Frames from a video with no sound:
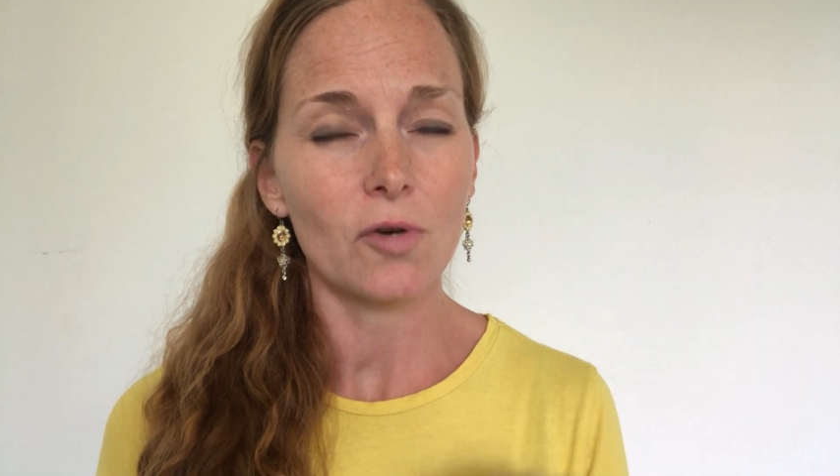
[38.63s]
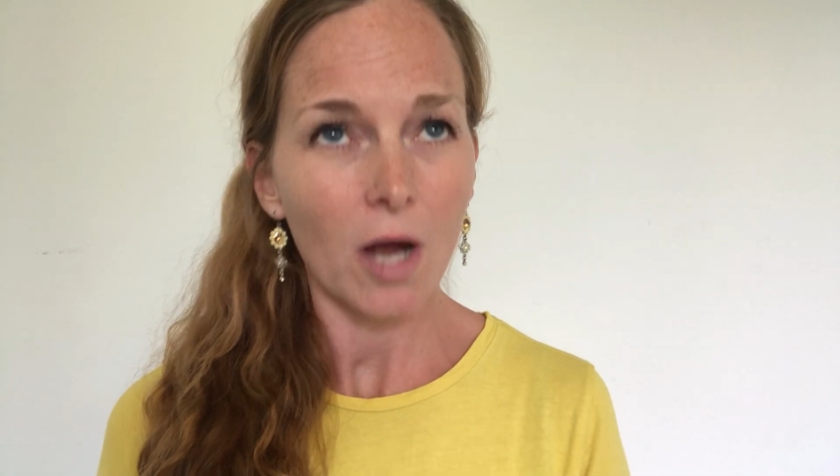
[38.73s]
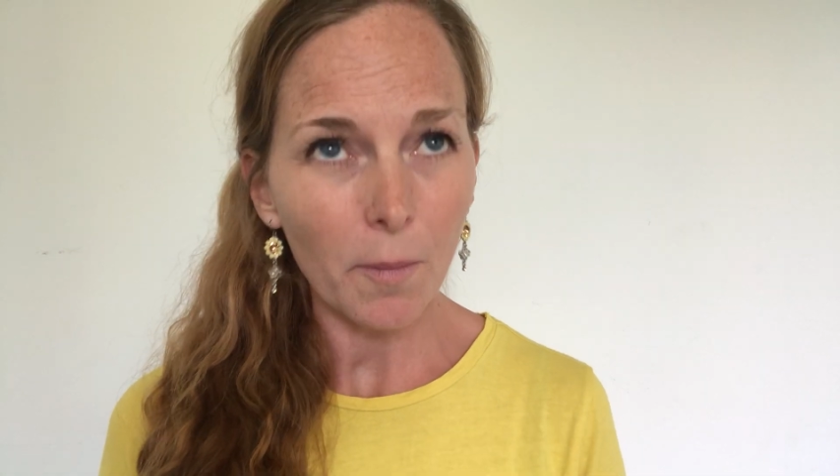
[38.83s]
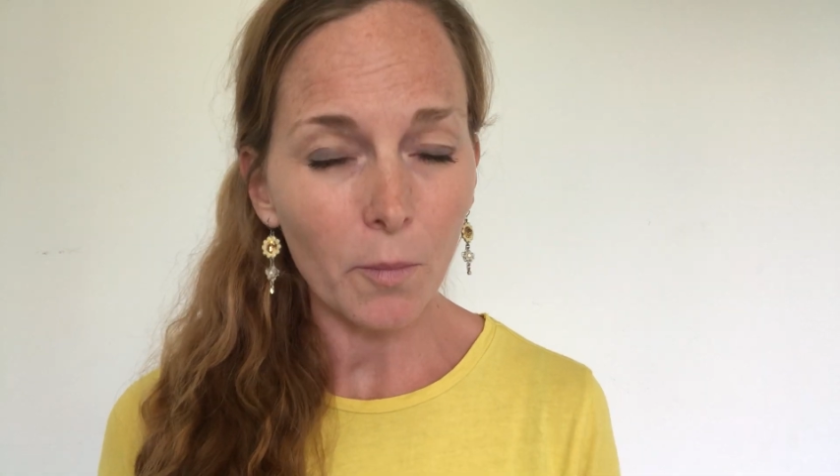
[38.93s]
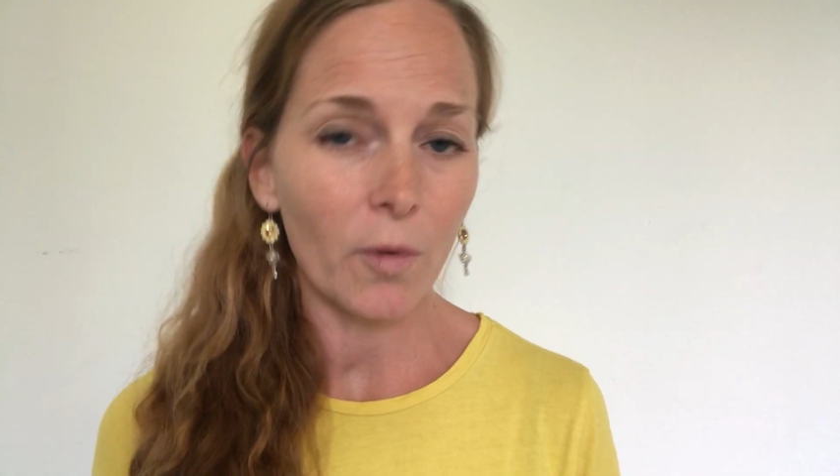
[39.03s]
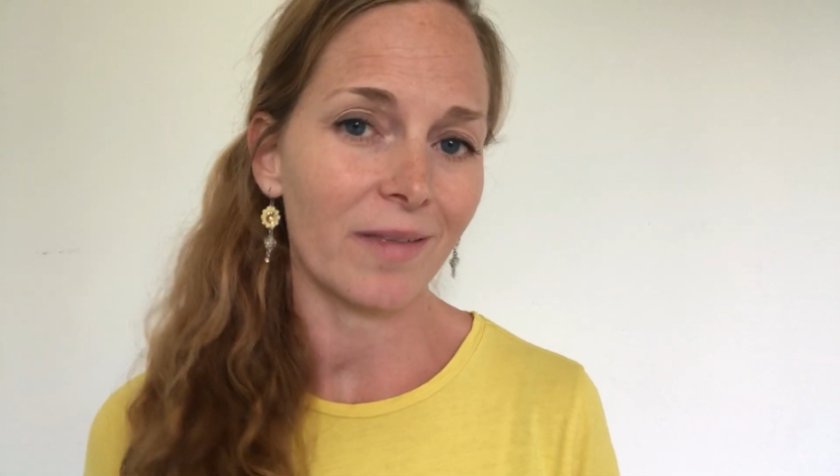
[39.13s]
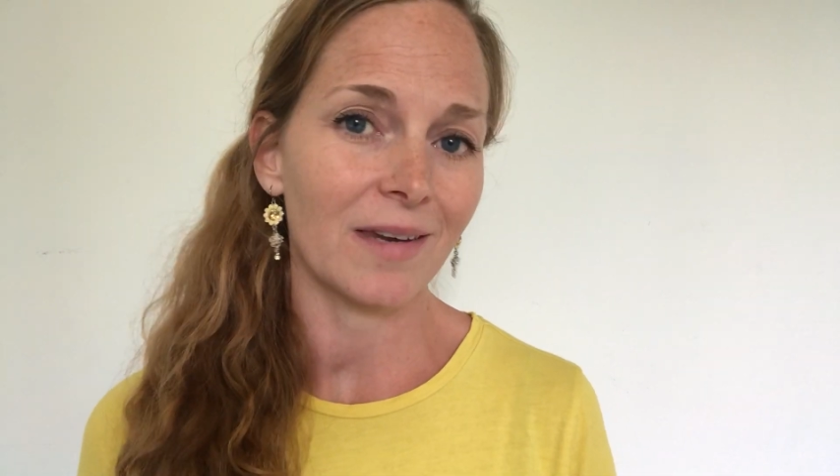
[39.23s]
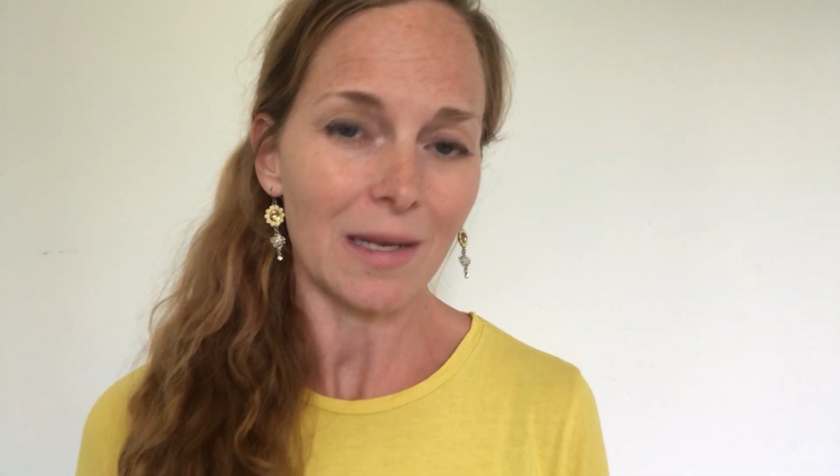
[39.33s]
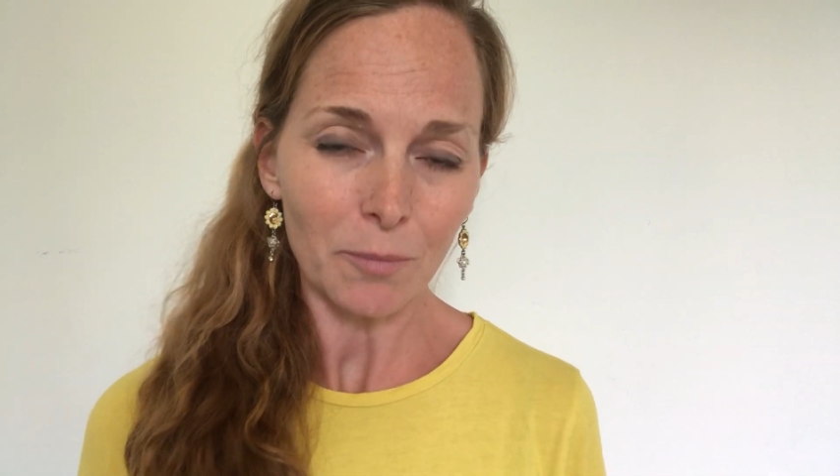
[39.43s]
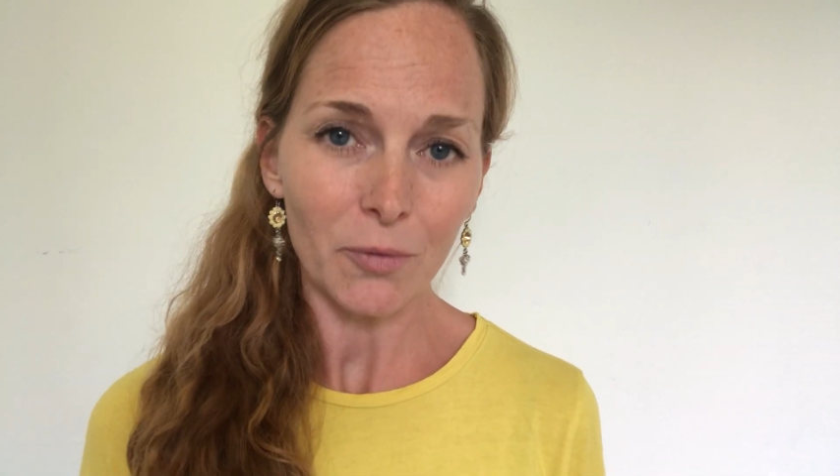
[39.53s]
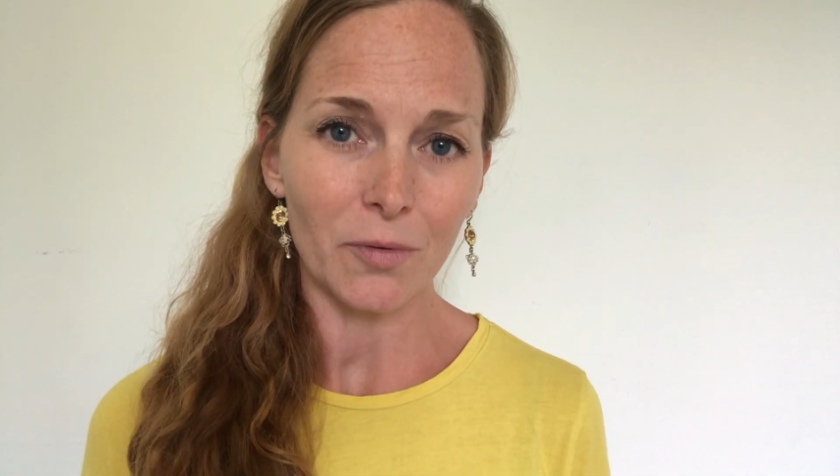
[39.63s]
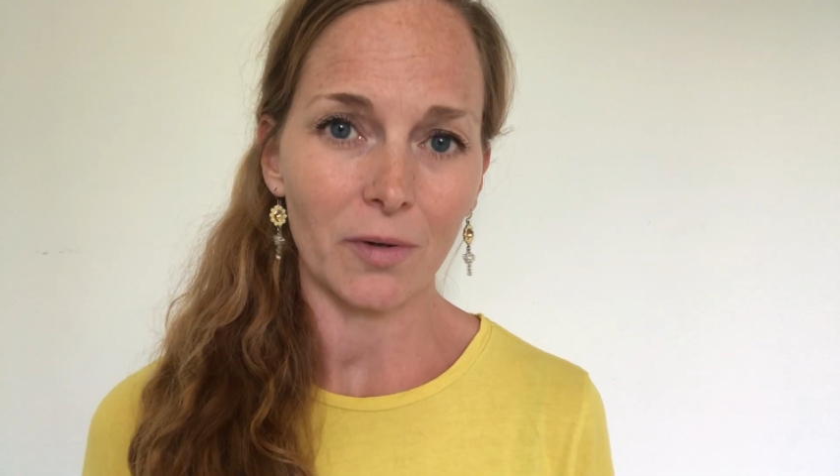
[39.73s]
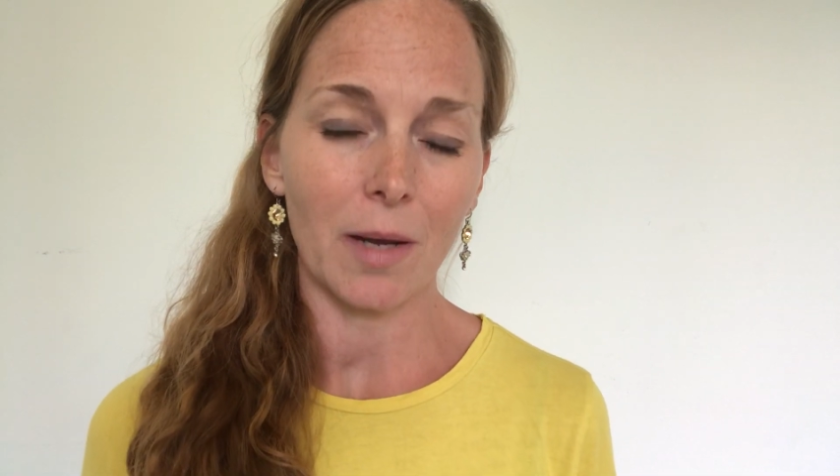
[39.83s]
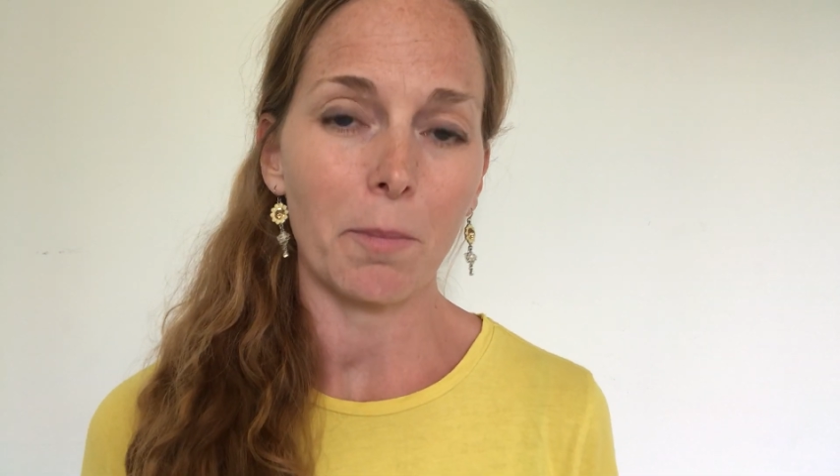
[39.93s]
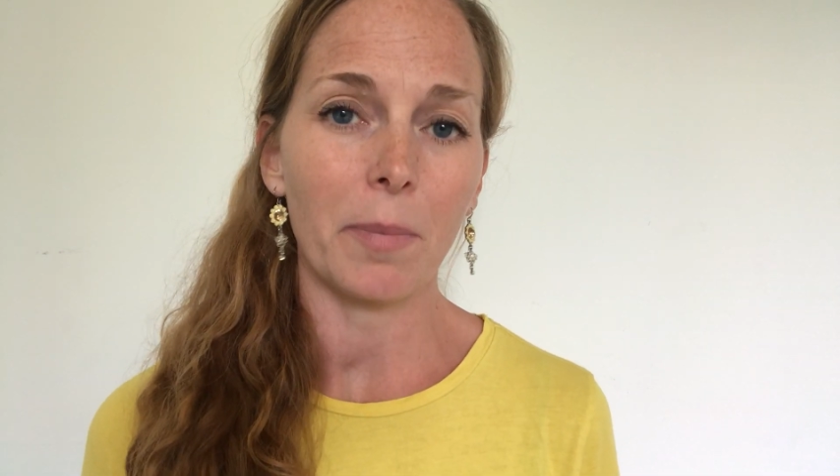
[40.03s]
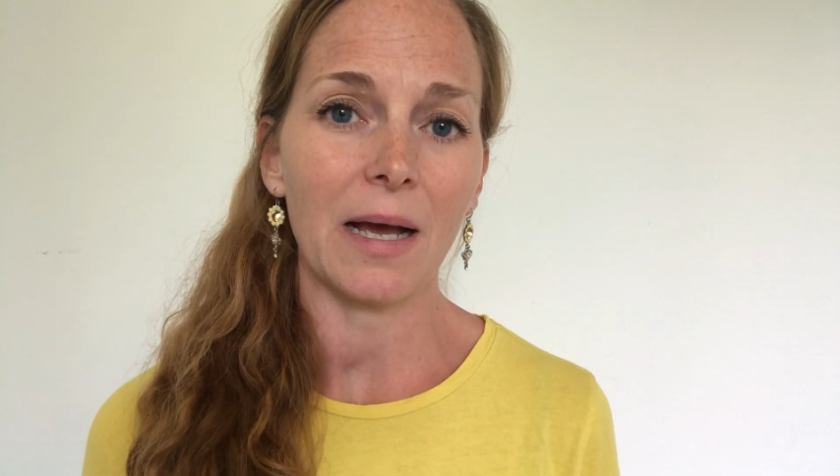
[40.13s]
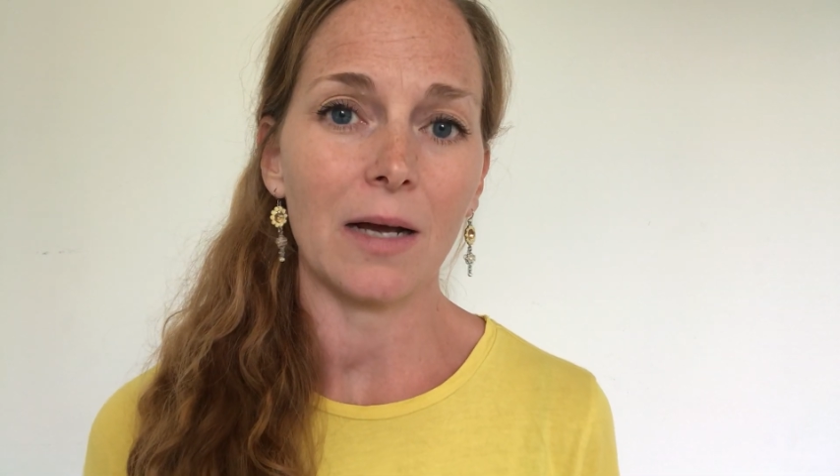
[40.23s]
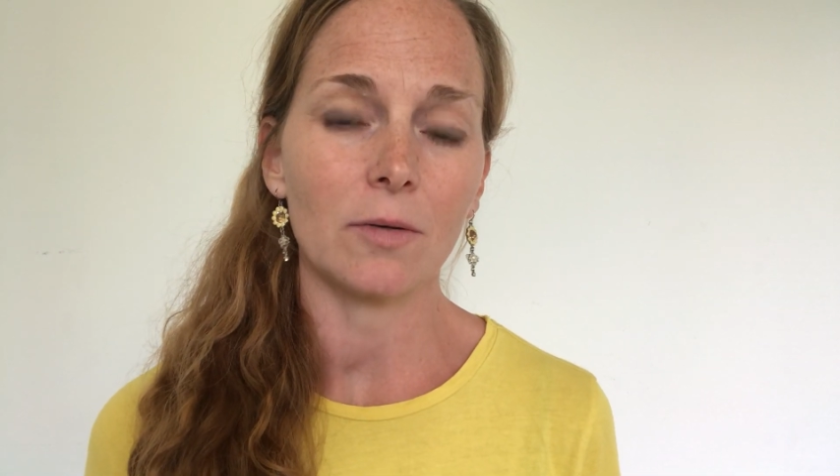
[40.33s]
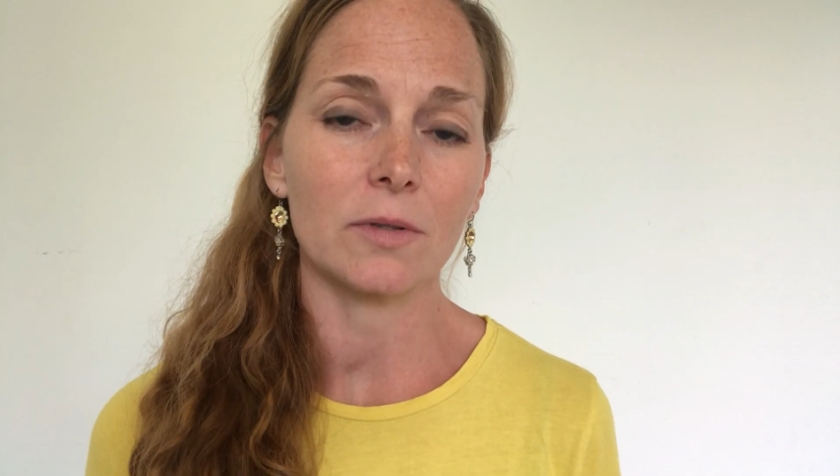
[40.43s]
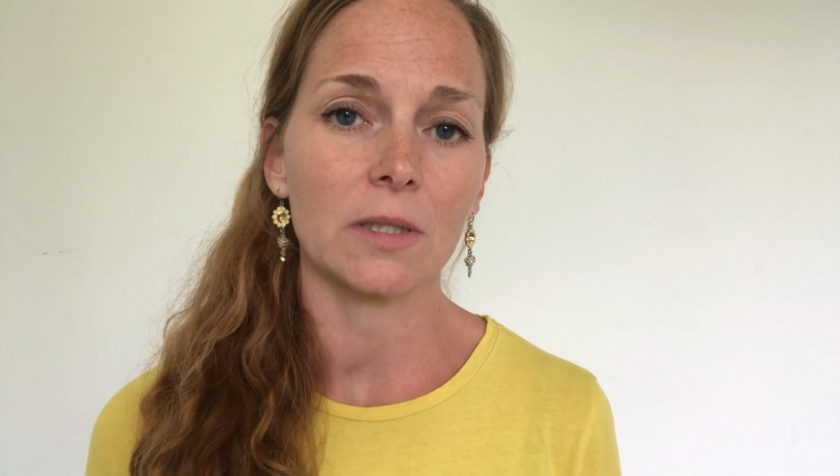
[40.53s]
come with an input
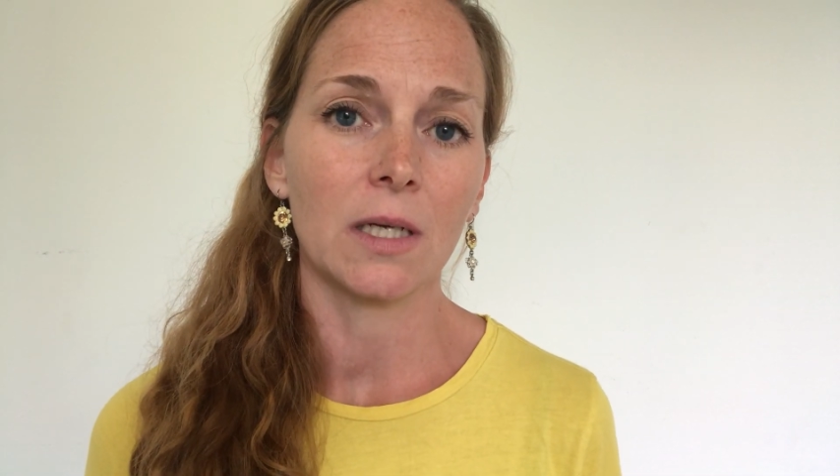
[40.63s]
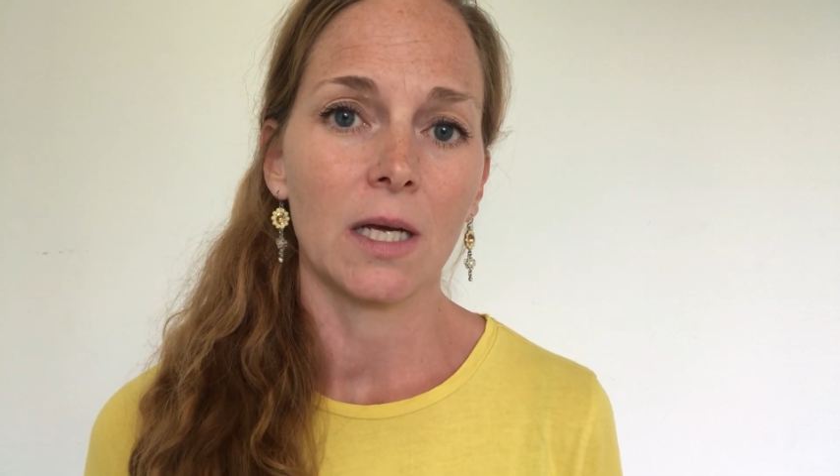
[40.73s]
about